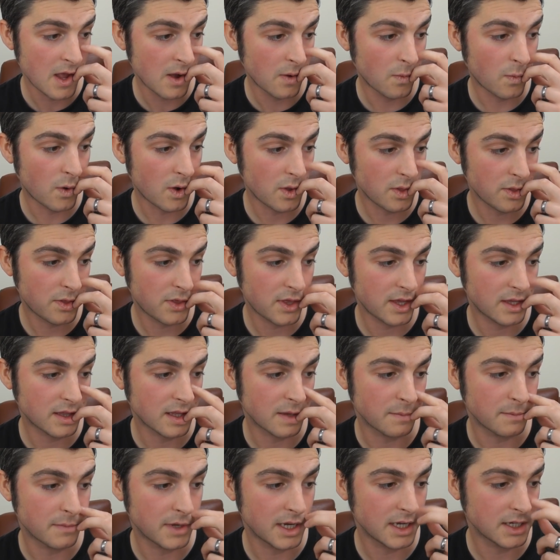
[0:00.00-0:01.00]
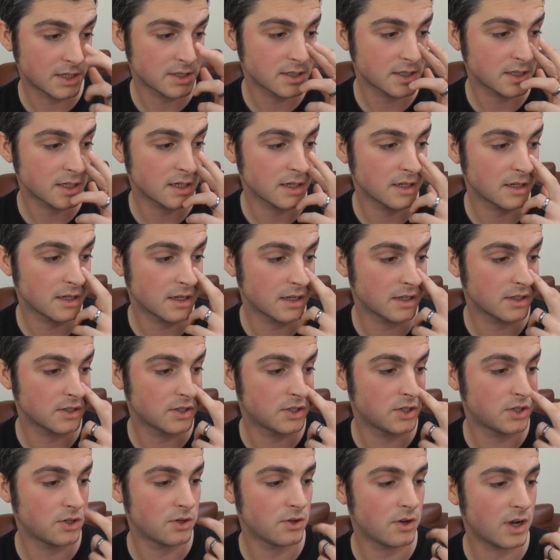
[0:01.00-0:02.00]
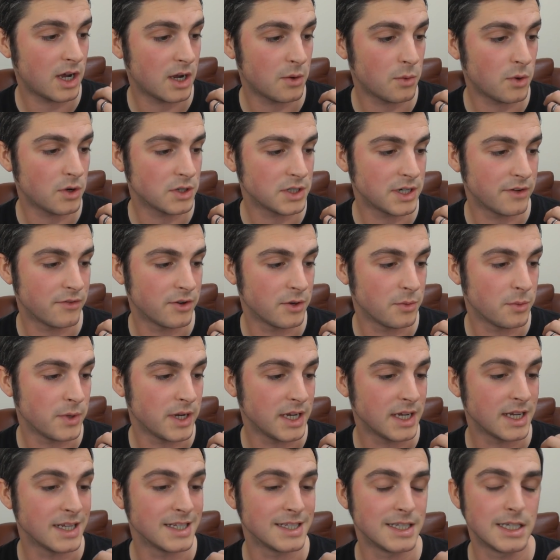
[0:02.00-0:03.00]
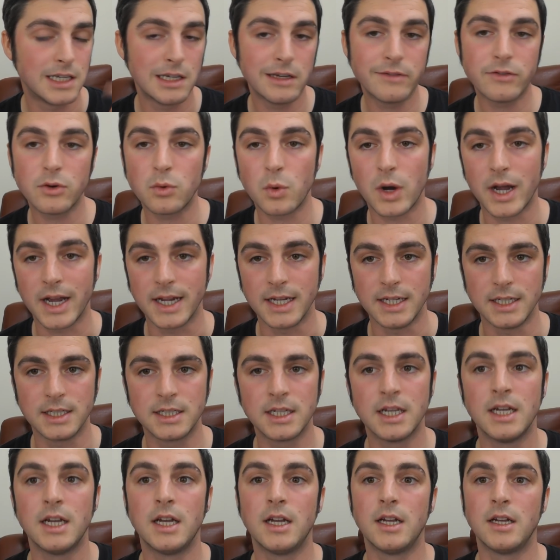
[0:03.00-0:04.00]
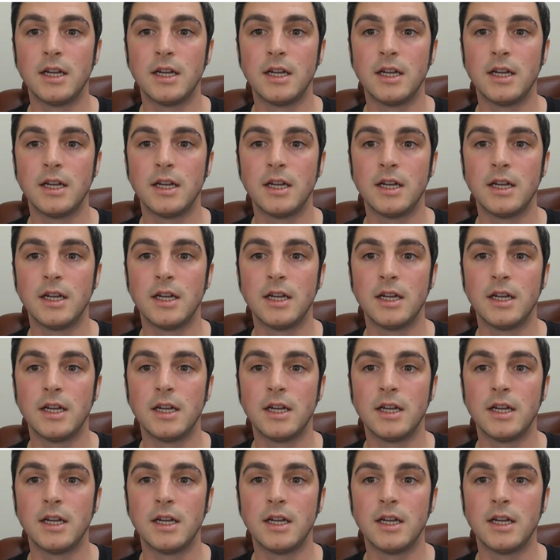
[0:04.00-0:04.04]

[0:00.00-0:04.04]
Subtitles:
One thing that makes sure I watch every week is giveaways."